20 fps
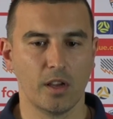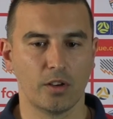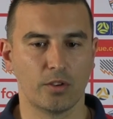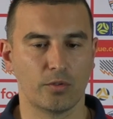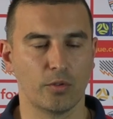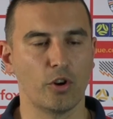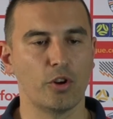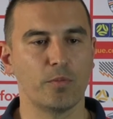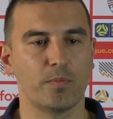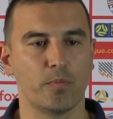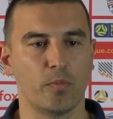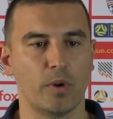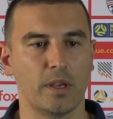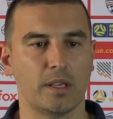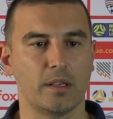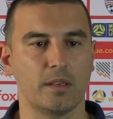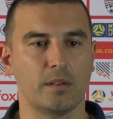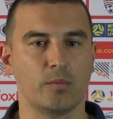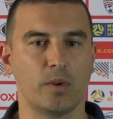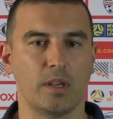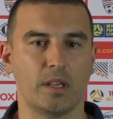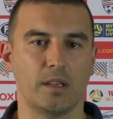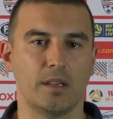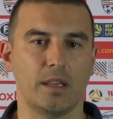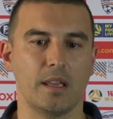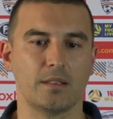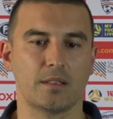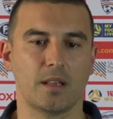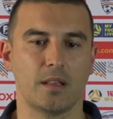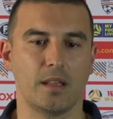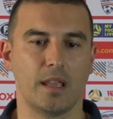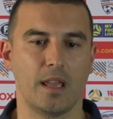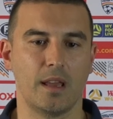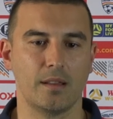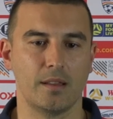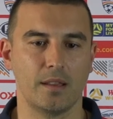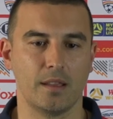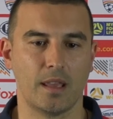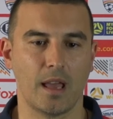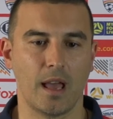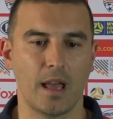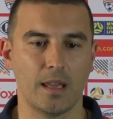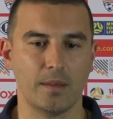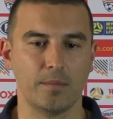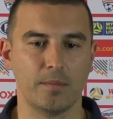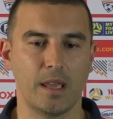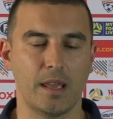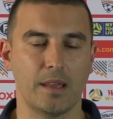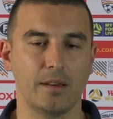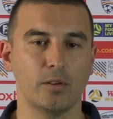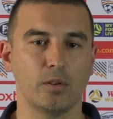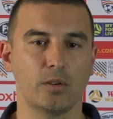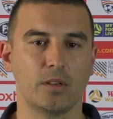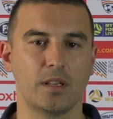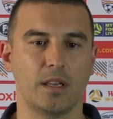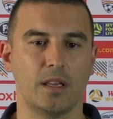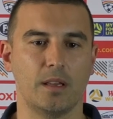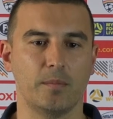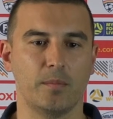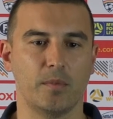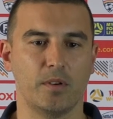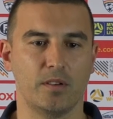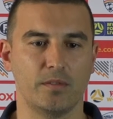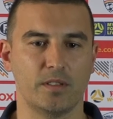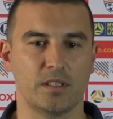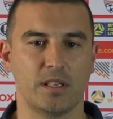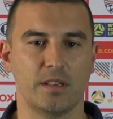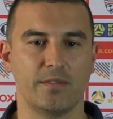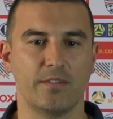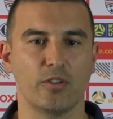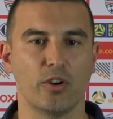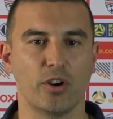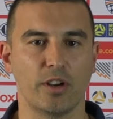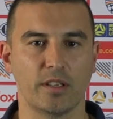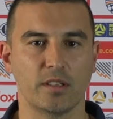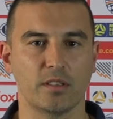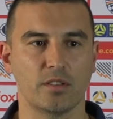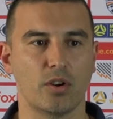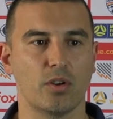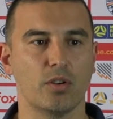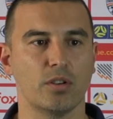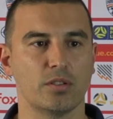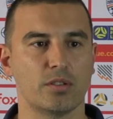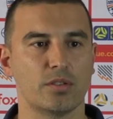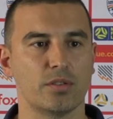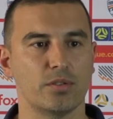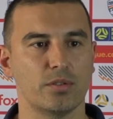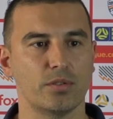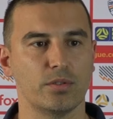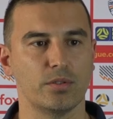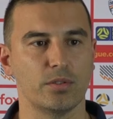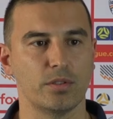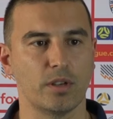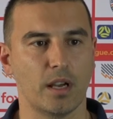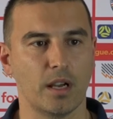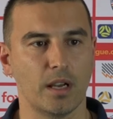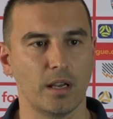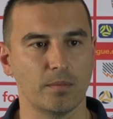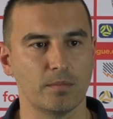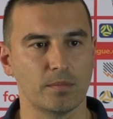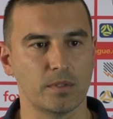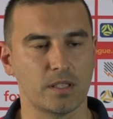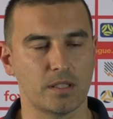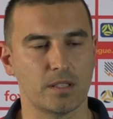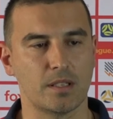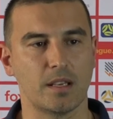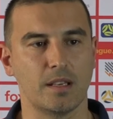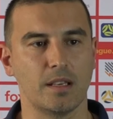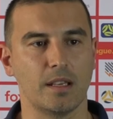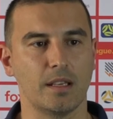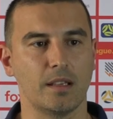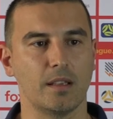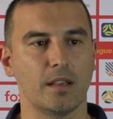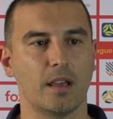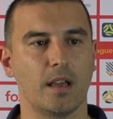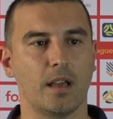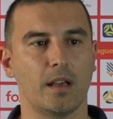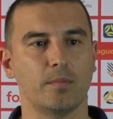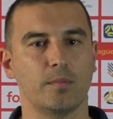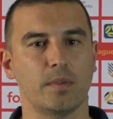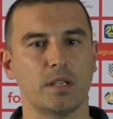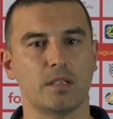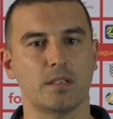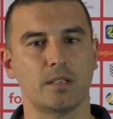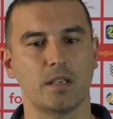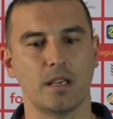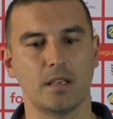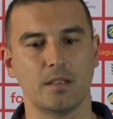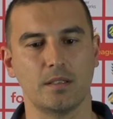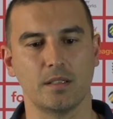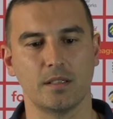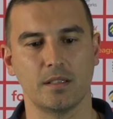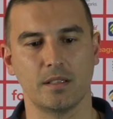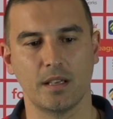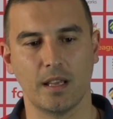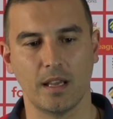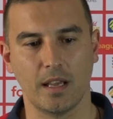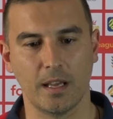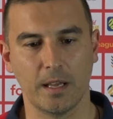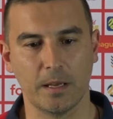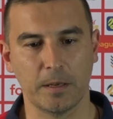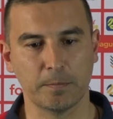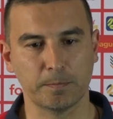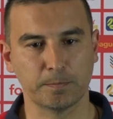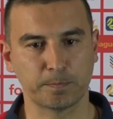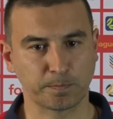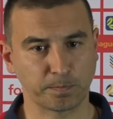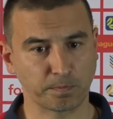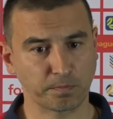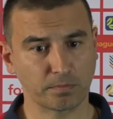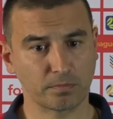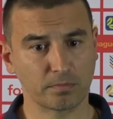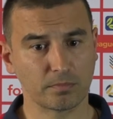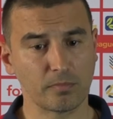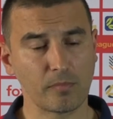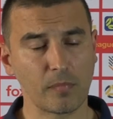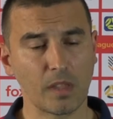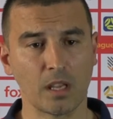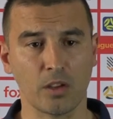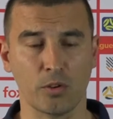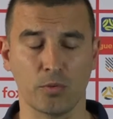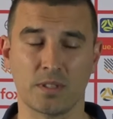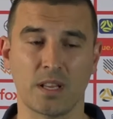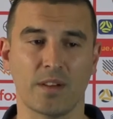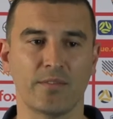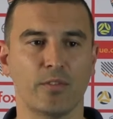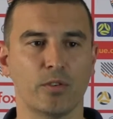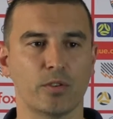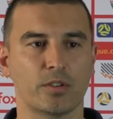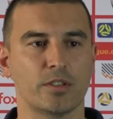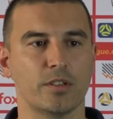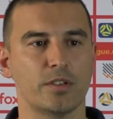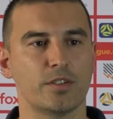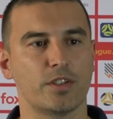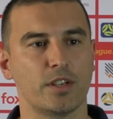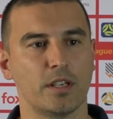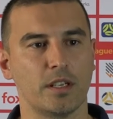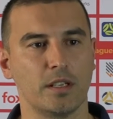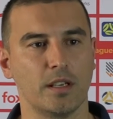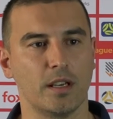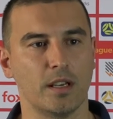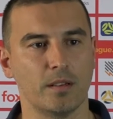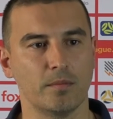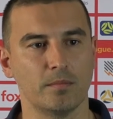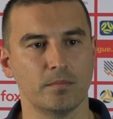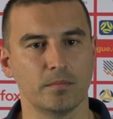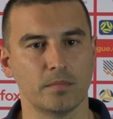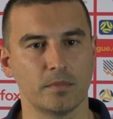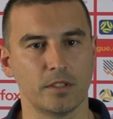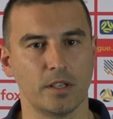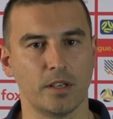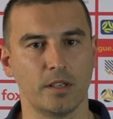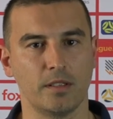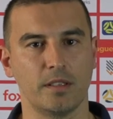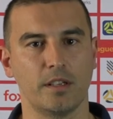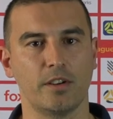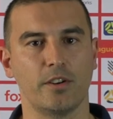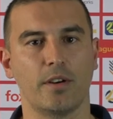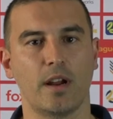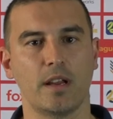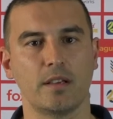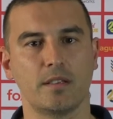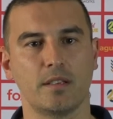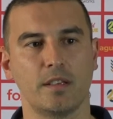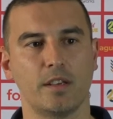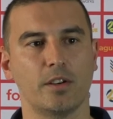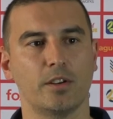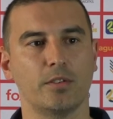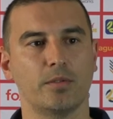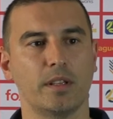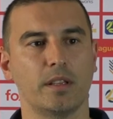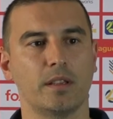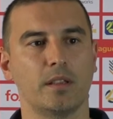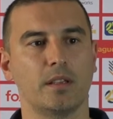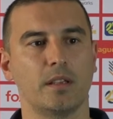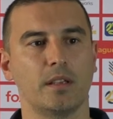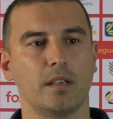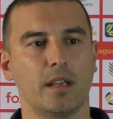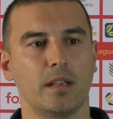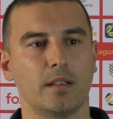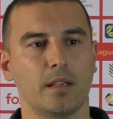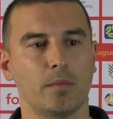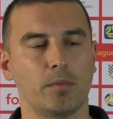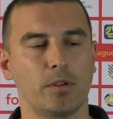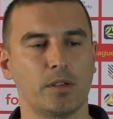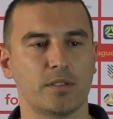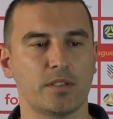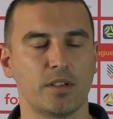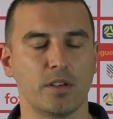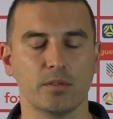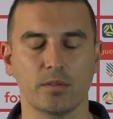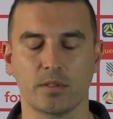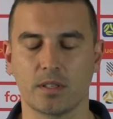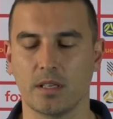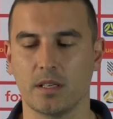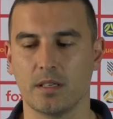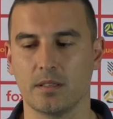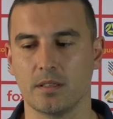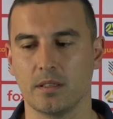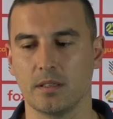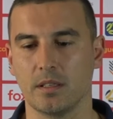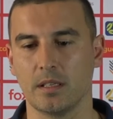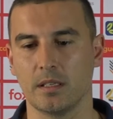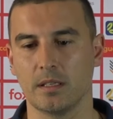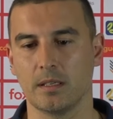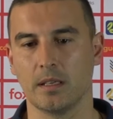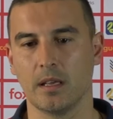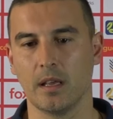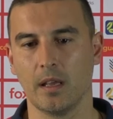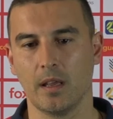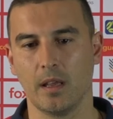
group we can get something out of the game. Yeah, and look, obviously Veronica's gone to Sydney this season. It was unfortunate she did her ACL in the NWSL season,